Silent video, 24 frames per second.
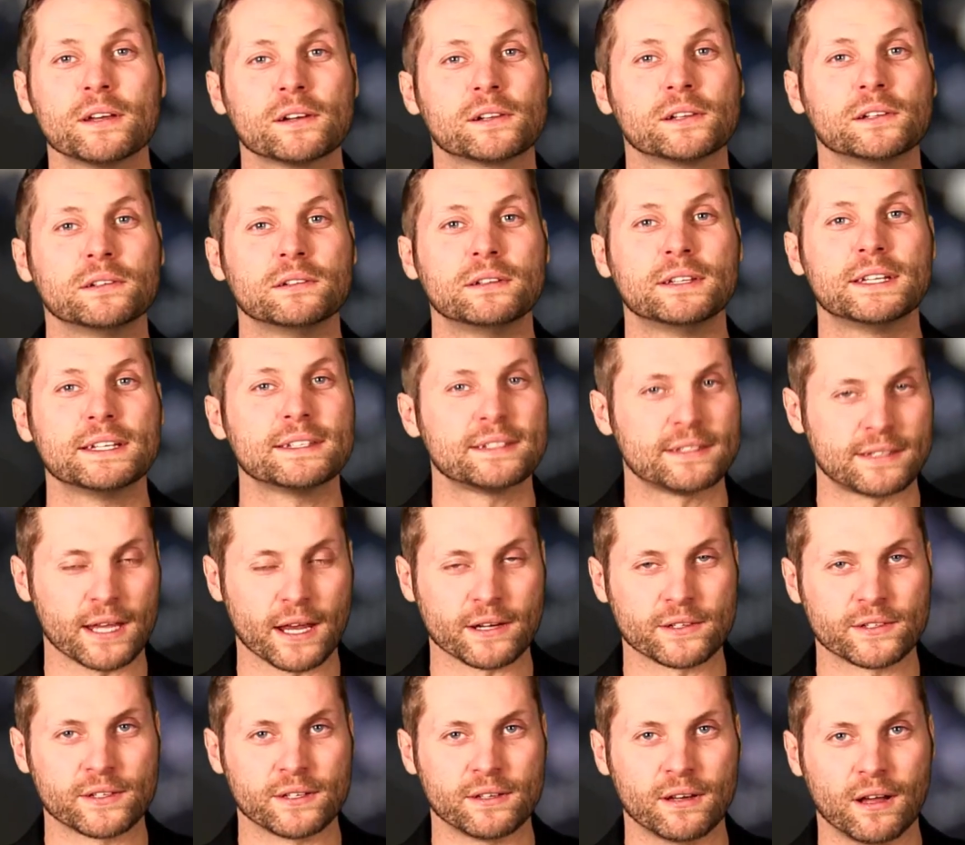conclude this
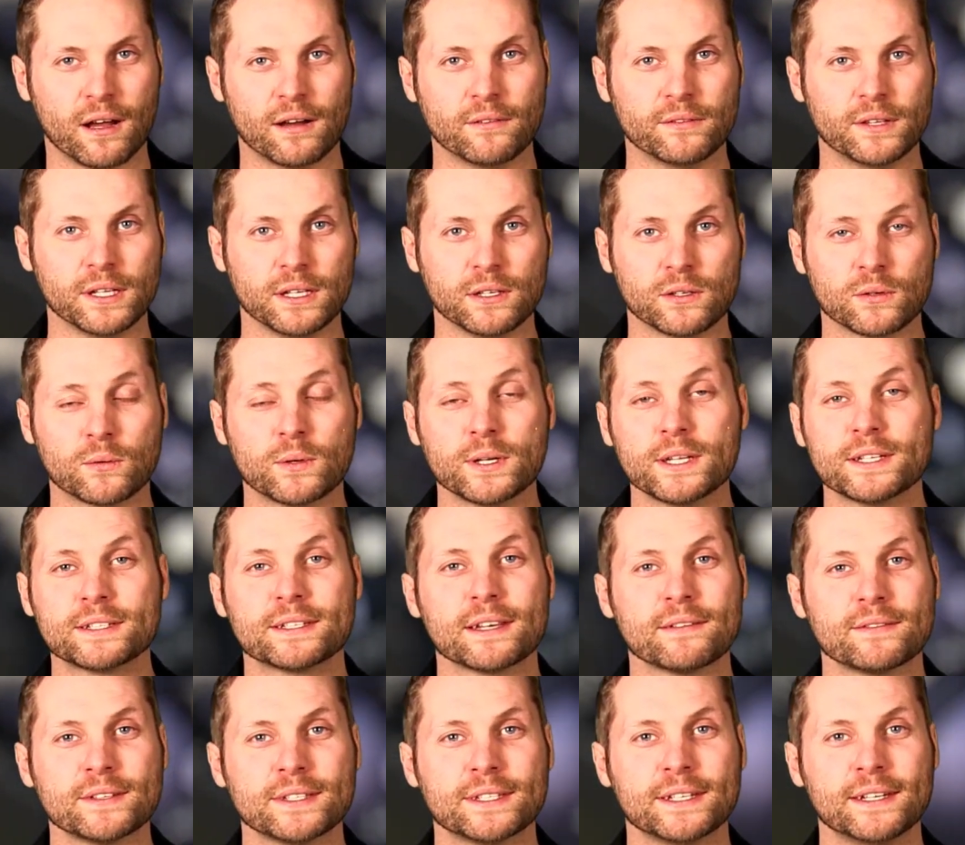section of the
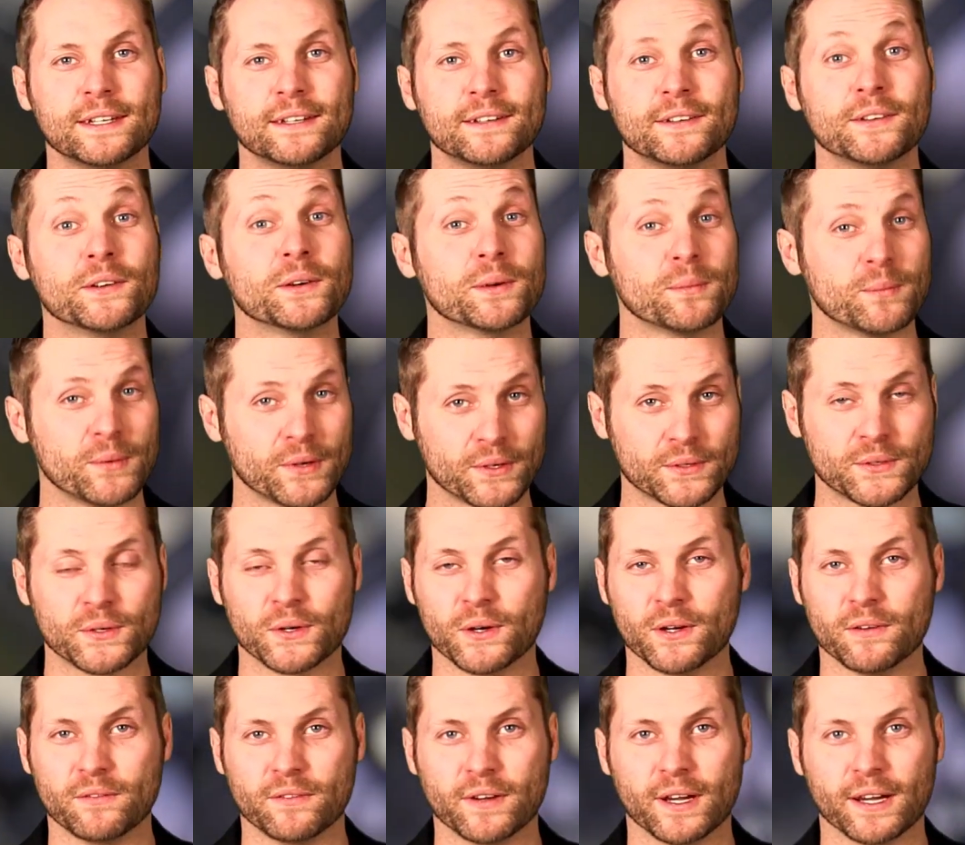2017 Nuremberg
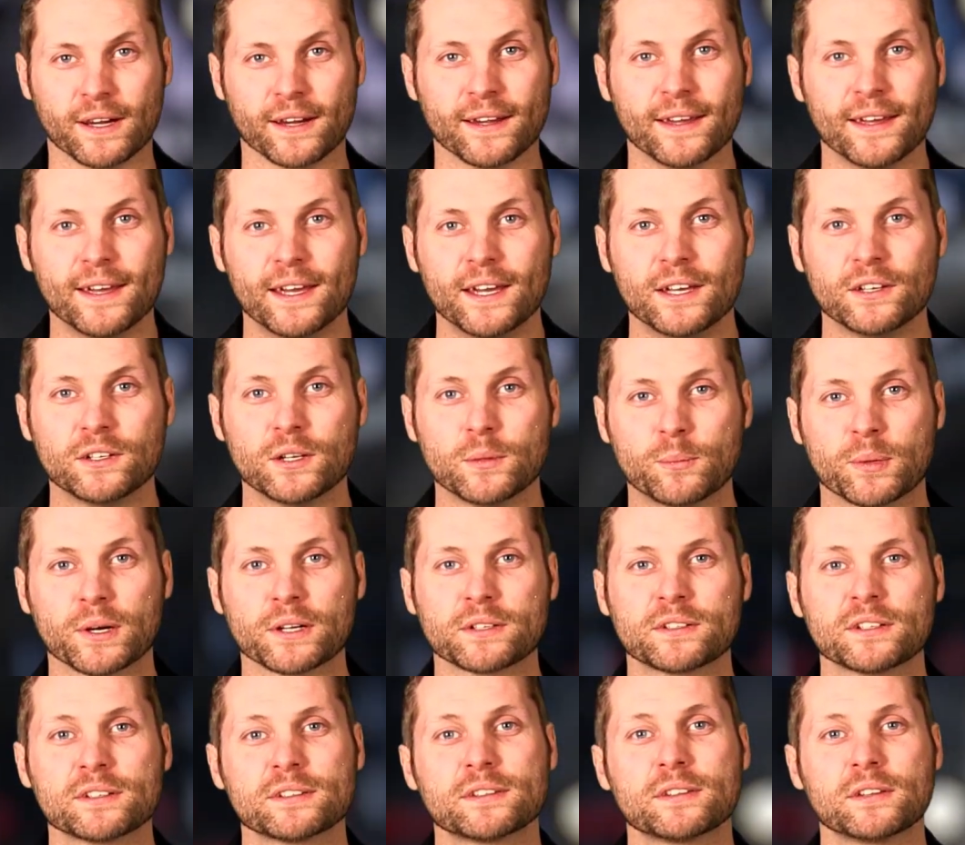Toy Fair. To
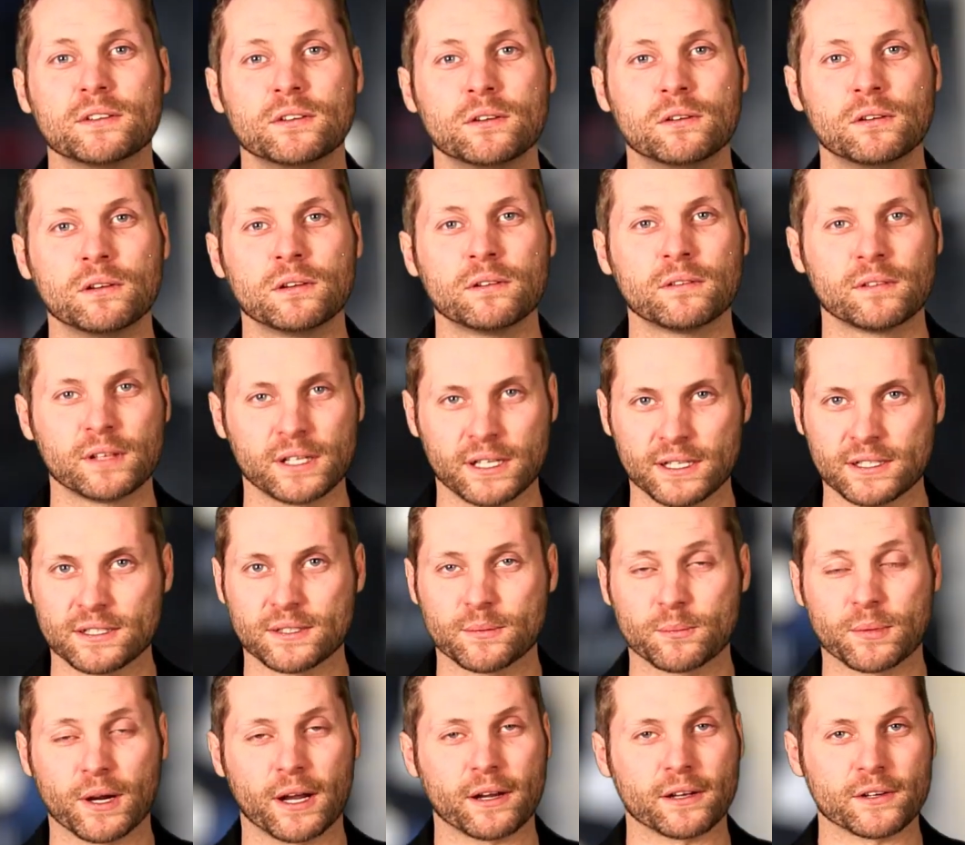purchase the newly
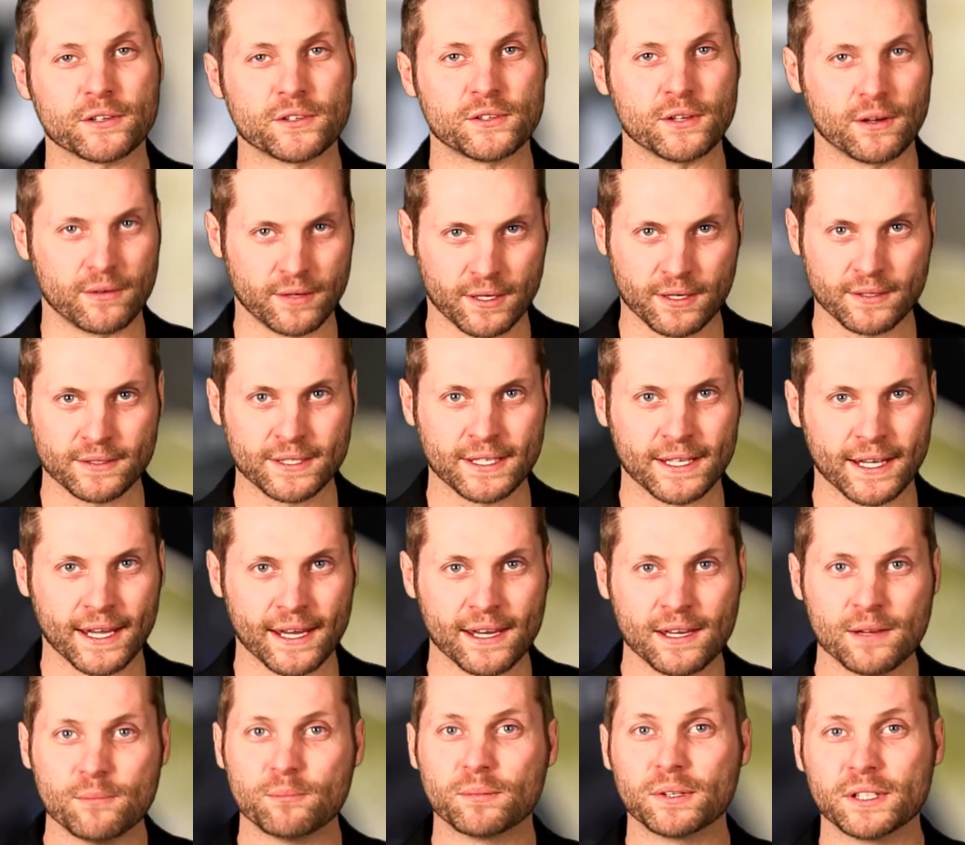released products shown here
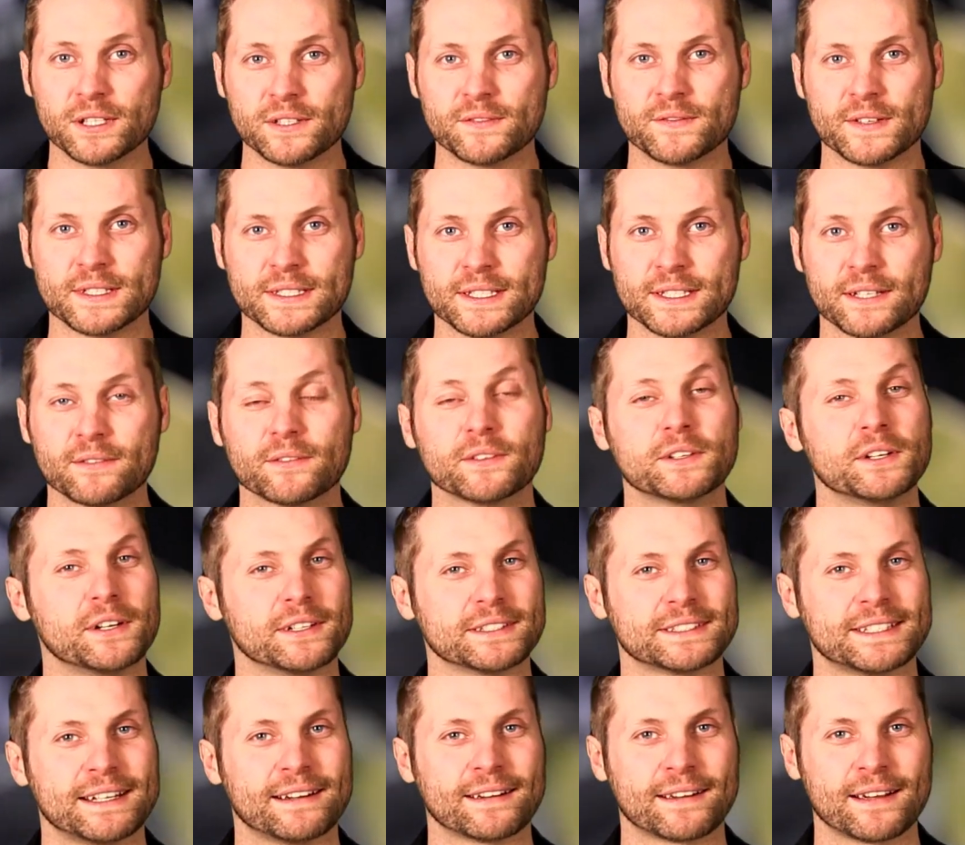today, please visit
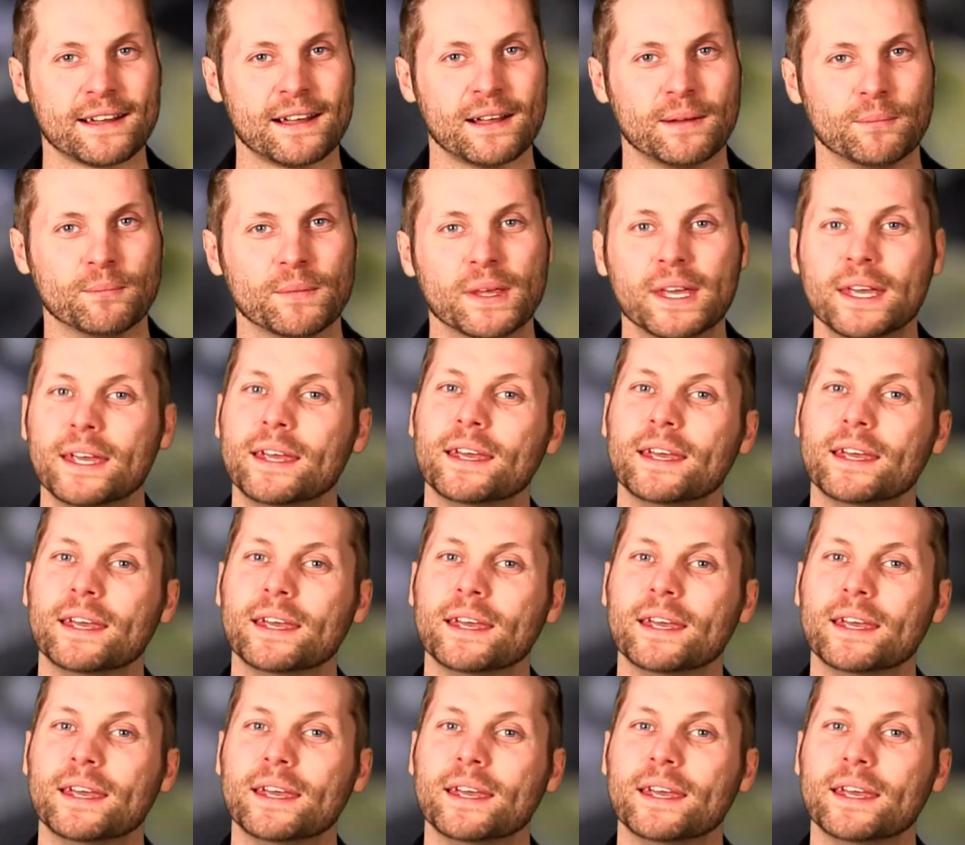Reynolds.com.